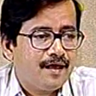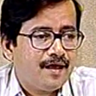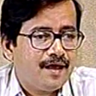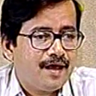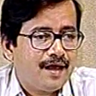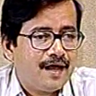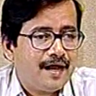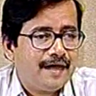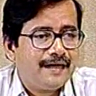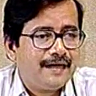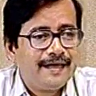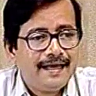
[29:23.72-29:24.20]

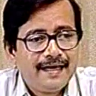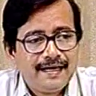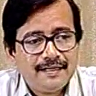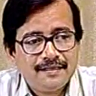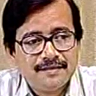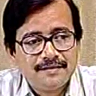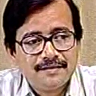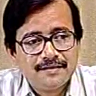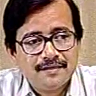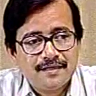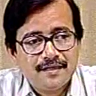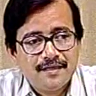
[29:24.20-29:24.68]
And
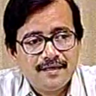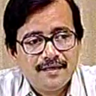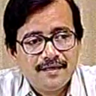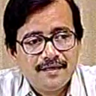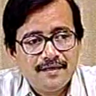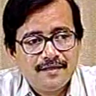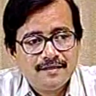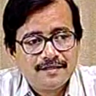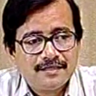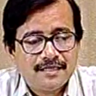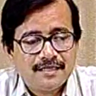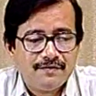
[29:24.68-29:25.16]
hence,
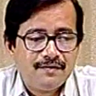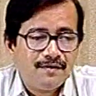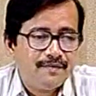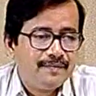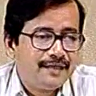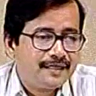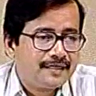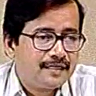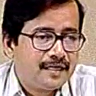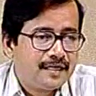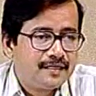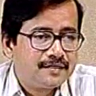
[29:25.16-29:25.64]
several
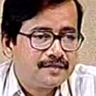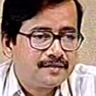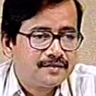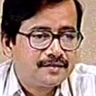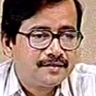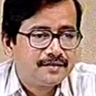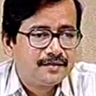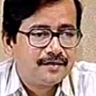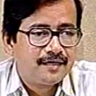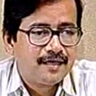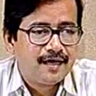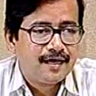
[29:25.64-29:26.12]
methods
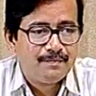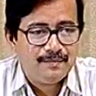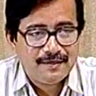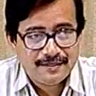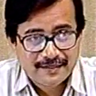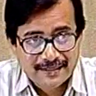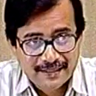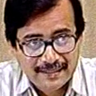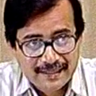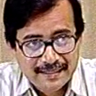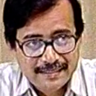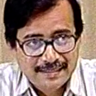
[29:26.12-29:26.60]
have been
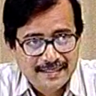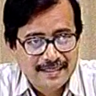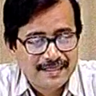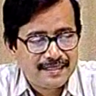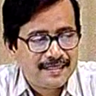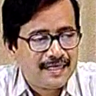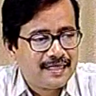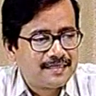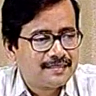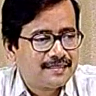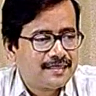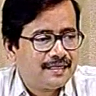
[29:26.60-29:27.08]
suggested
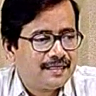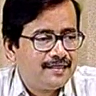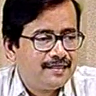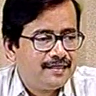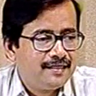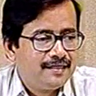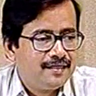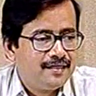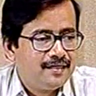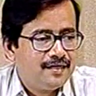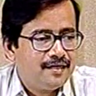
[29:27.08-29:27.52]
naturally